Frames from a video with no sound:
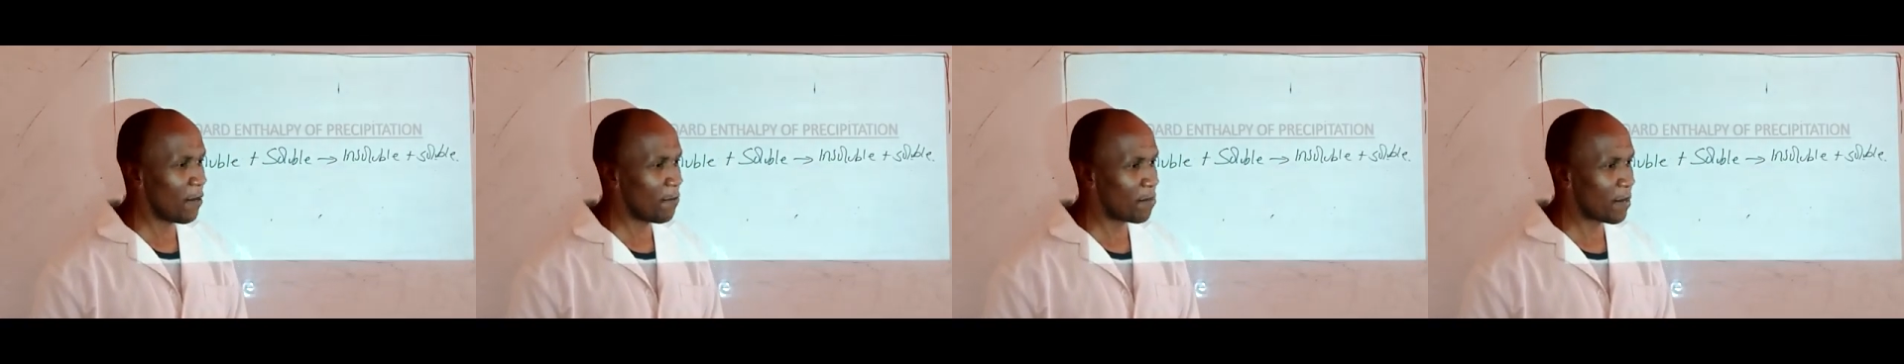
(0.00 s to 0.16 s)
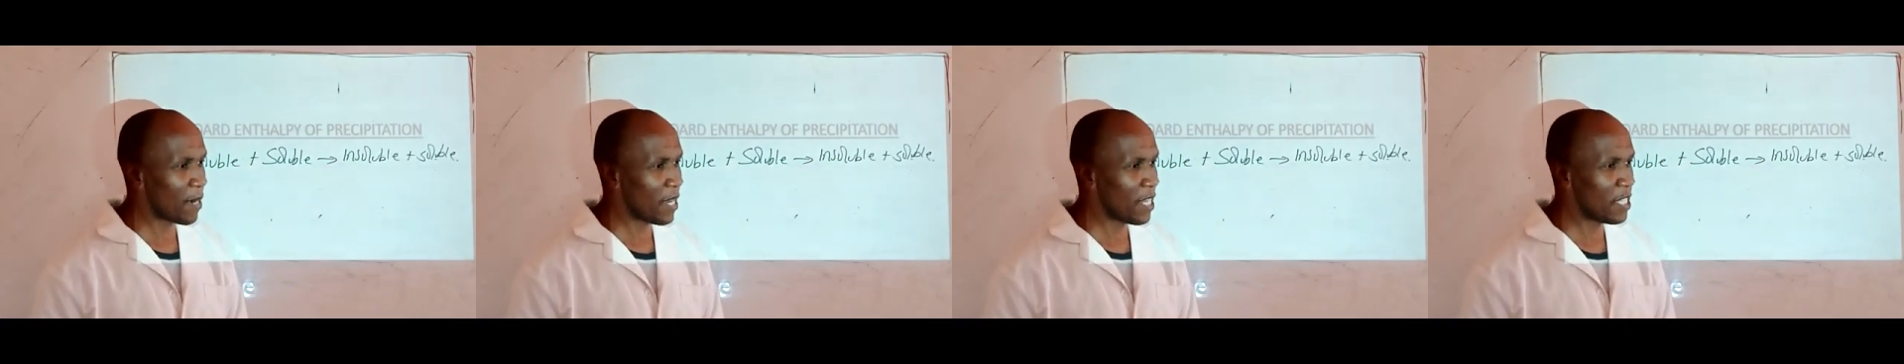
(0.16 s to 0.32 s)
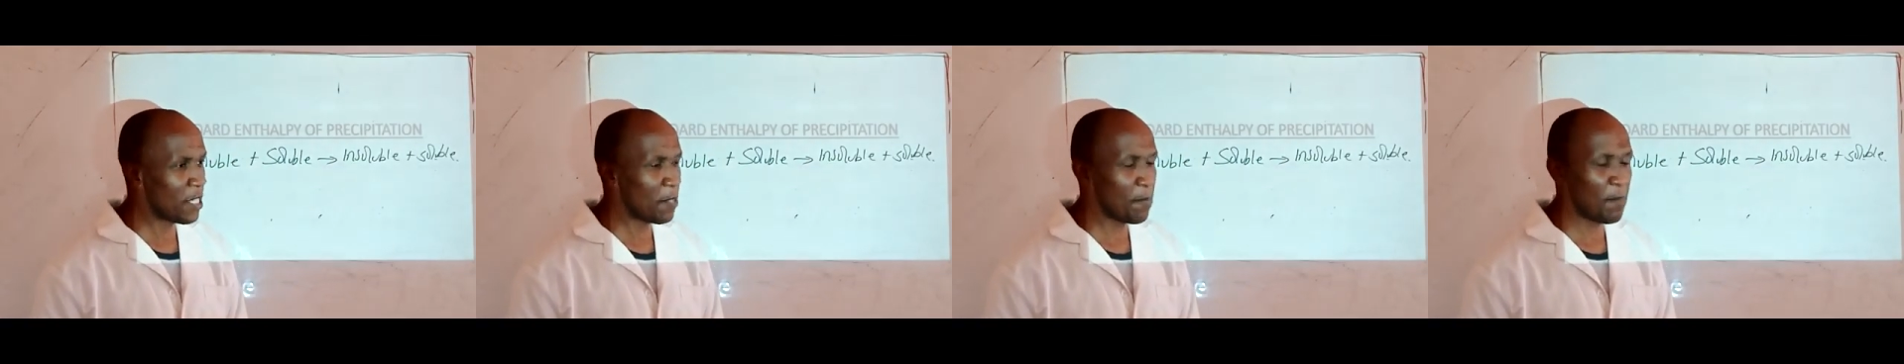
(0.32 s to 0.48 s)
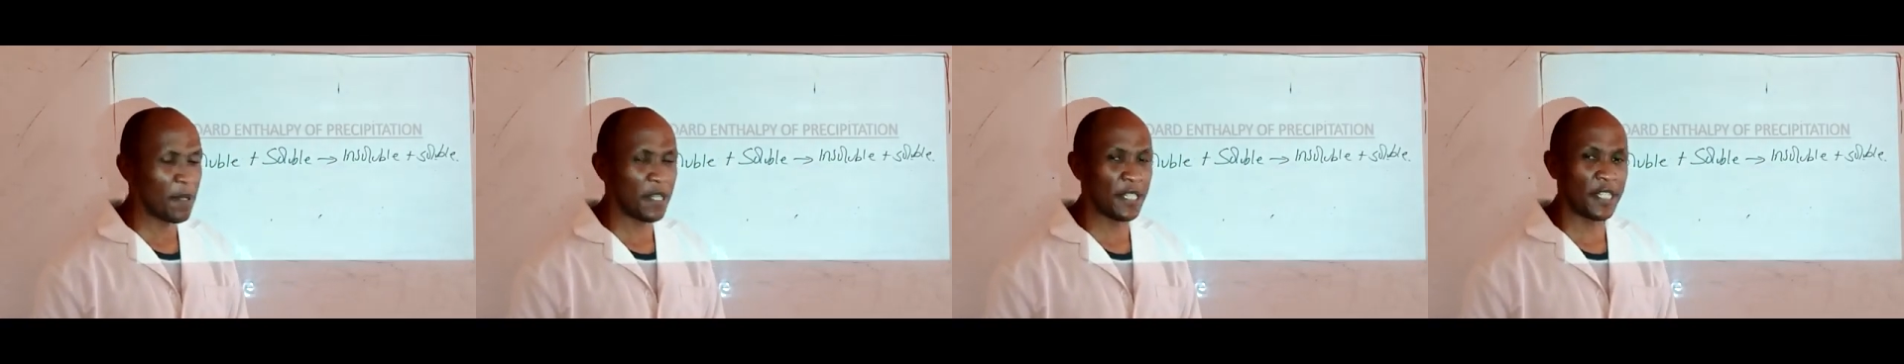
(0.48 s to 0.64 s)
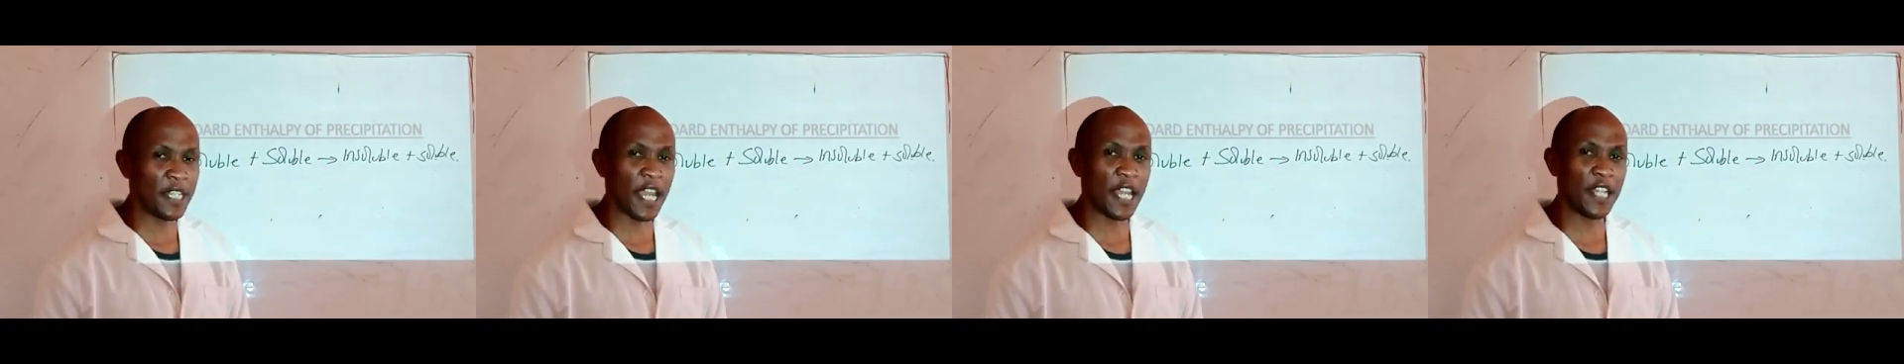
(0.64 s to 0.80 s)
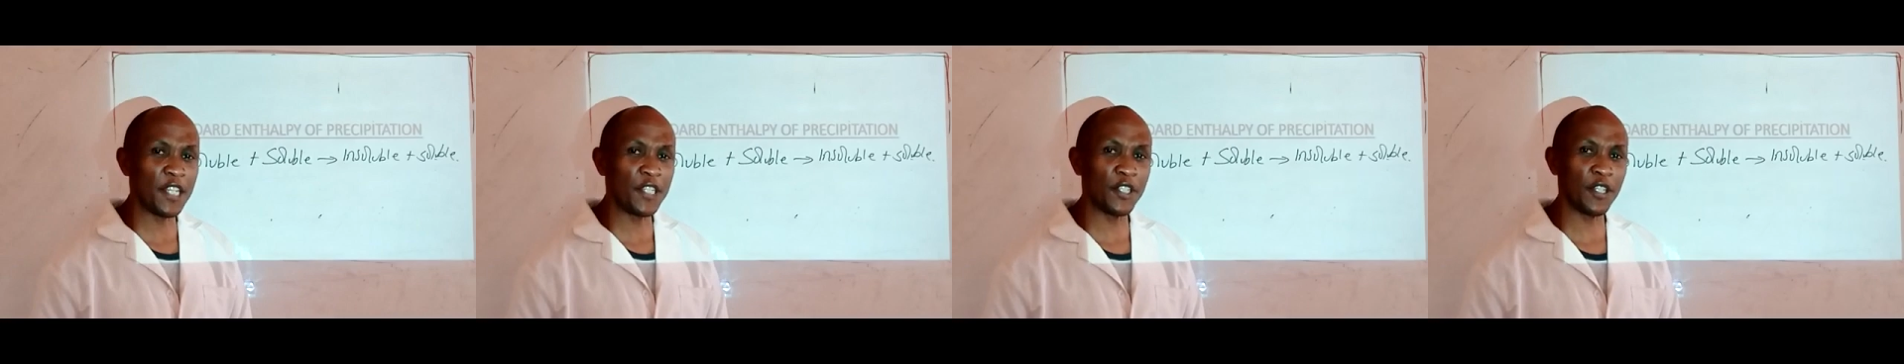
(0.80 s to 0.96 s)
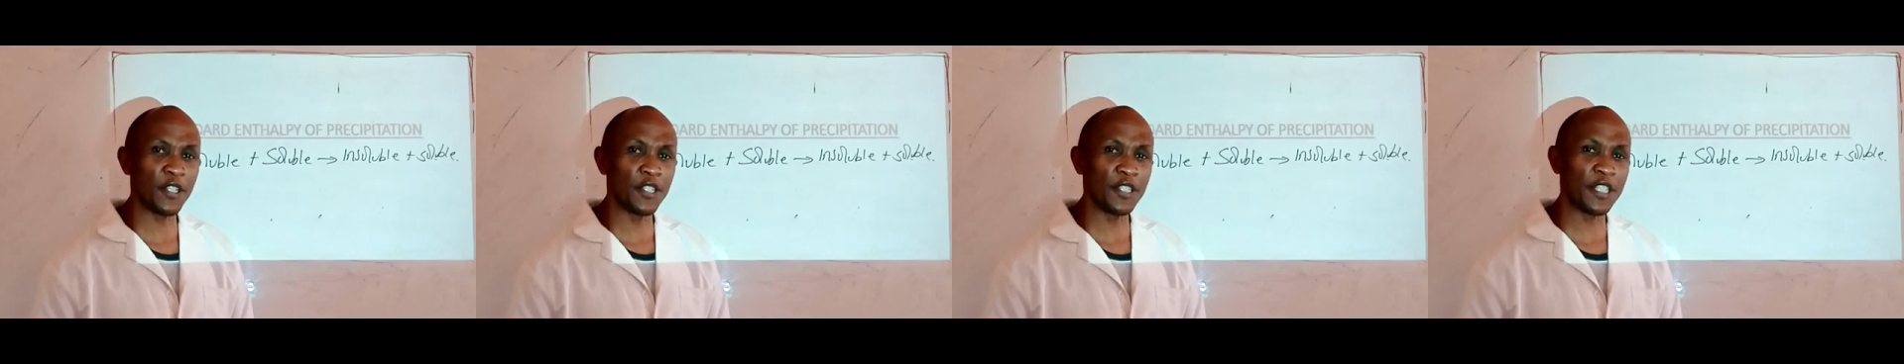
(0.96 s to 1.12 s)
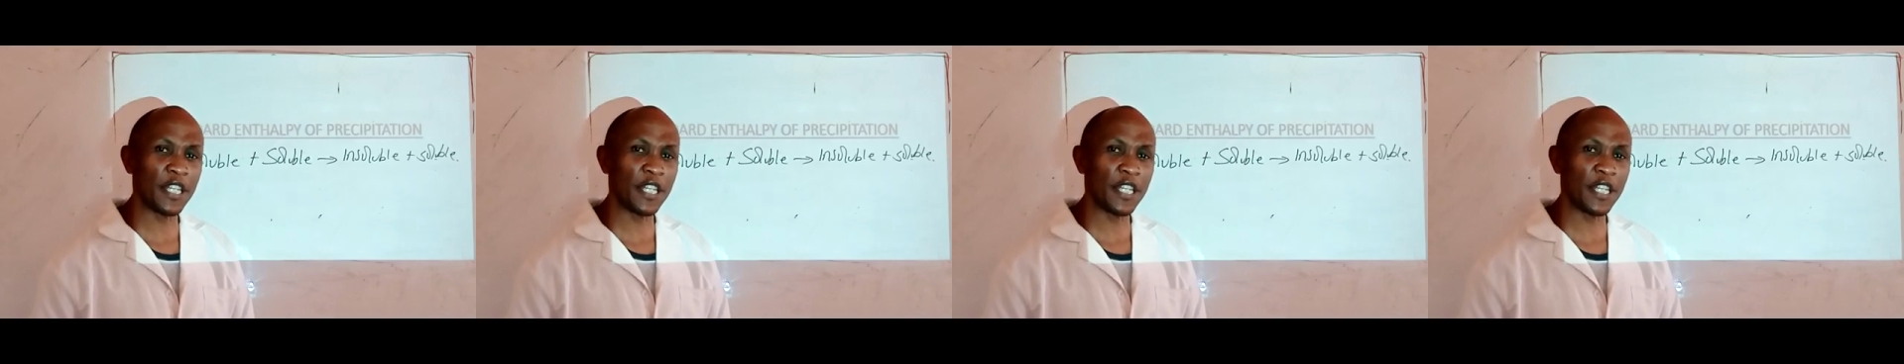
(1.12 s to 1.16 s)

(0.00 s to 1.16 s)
of precipitation